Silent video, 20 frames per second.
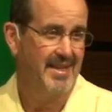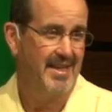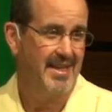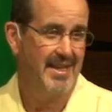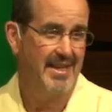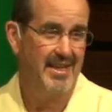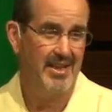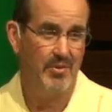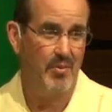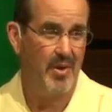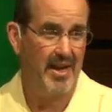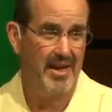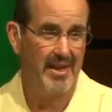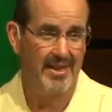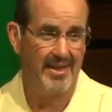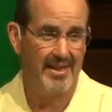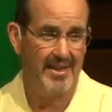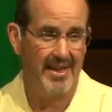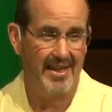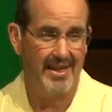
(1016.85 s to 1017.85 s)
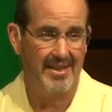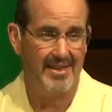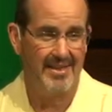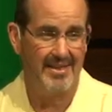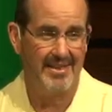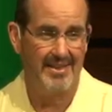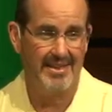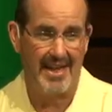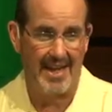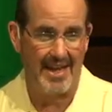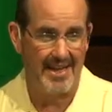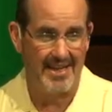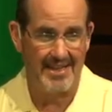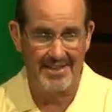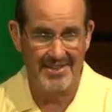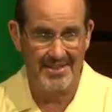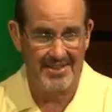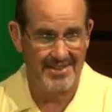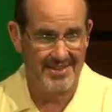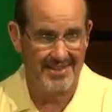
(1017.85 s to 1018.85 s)
He didn't wait
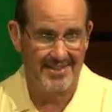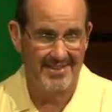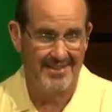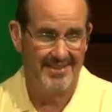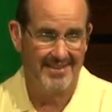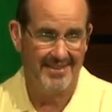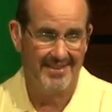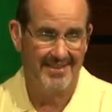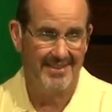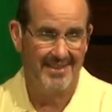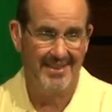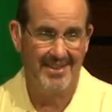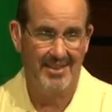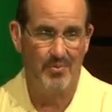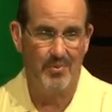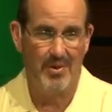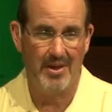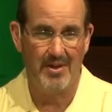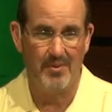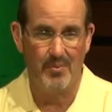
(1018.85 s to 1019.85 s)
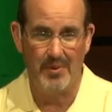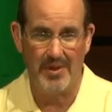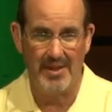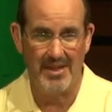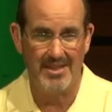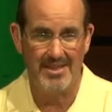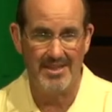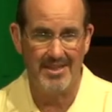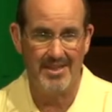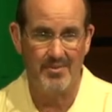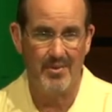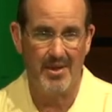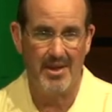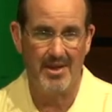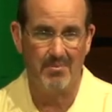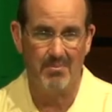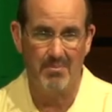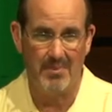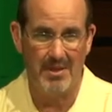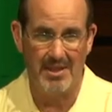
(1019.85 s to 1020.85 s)
days. He didn't wait weeks. He didn't
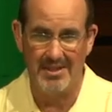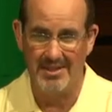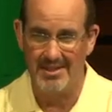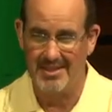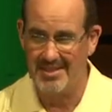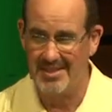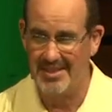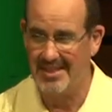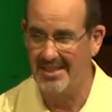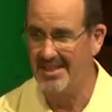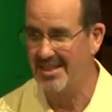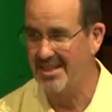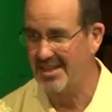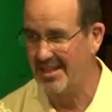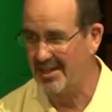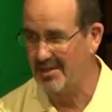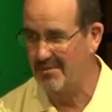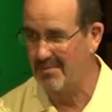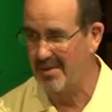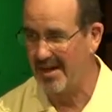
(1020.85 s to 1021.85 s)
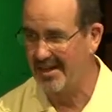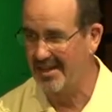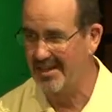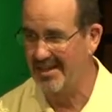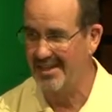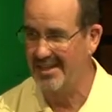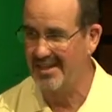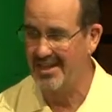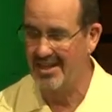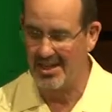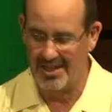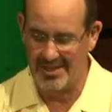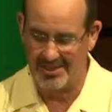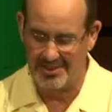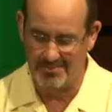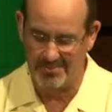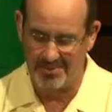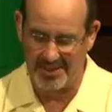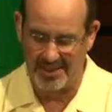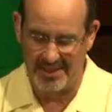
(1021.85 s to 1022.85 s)
wait months. He didn't think about it. He didn't
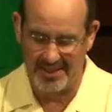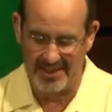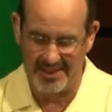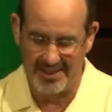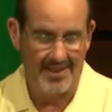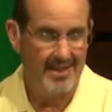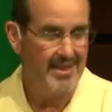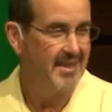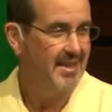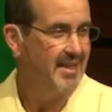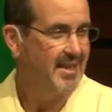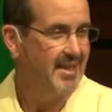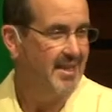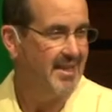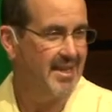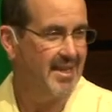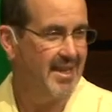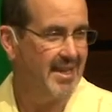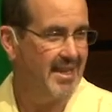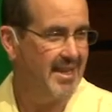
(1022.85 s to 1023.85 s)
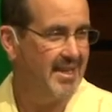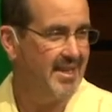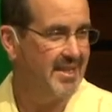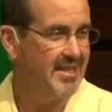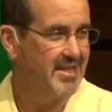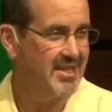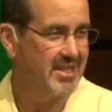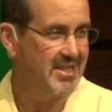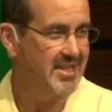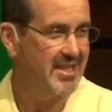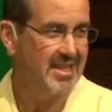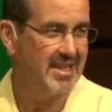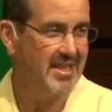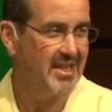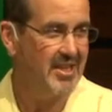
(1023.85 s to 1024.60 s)
contemplate it. He, uh, he just did the